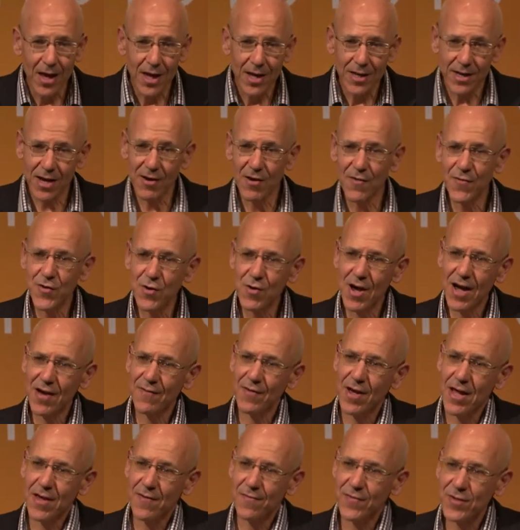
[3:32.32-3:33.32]
Now, if you have
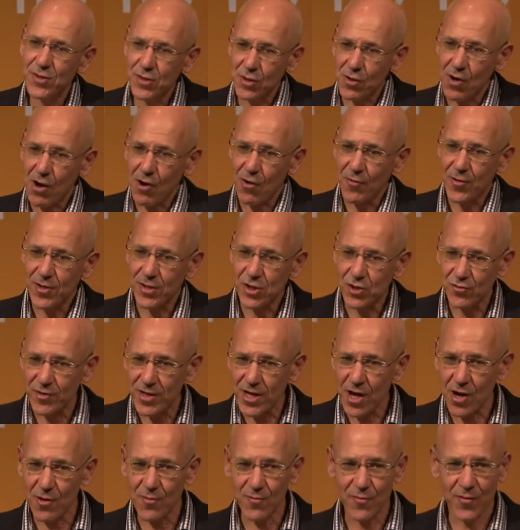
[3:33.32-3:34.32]
a physical health injury,
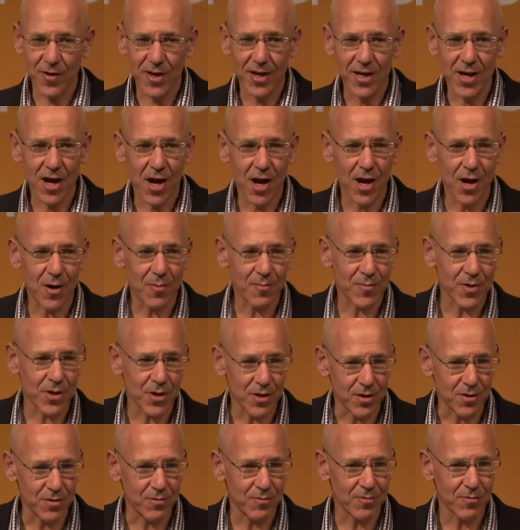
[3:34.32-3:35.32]
hopefully um,
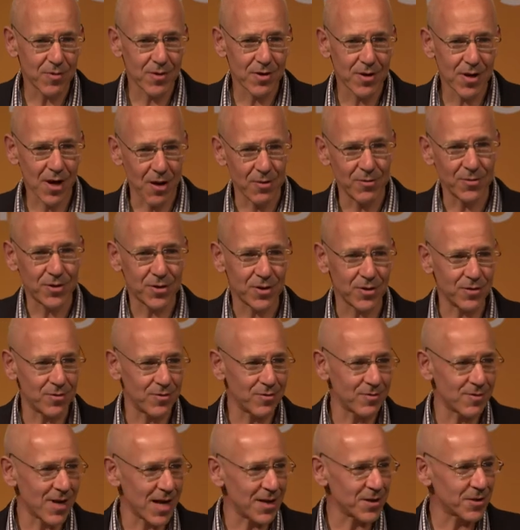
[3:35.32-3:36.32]
you go to
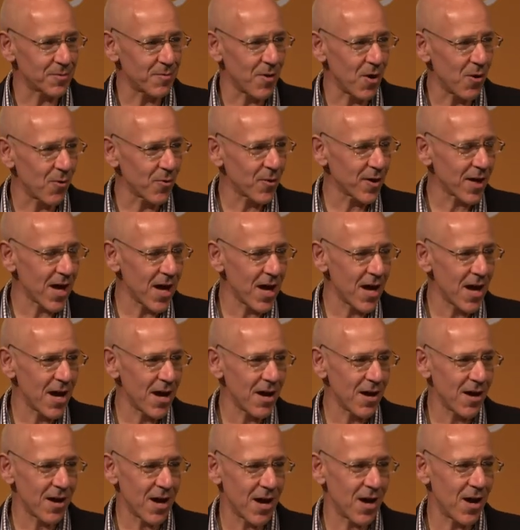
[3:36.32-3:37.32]
get some health
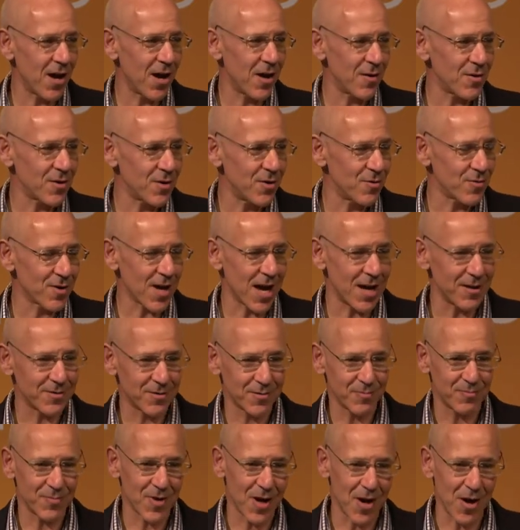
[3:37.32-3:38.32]
care, uh, you get
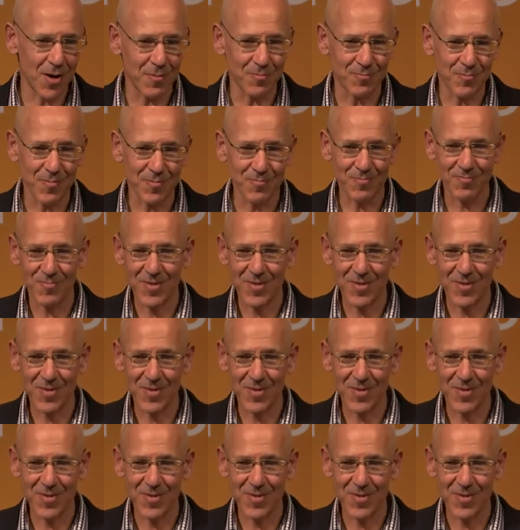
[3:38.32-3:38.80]
um,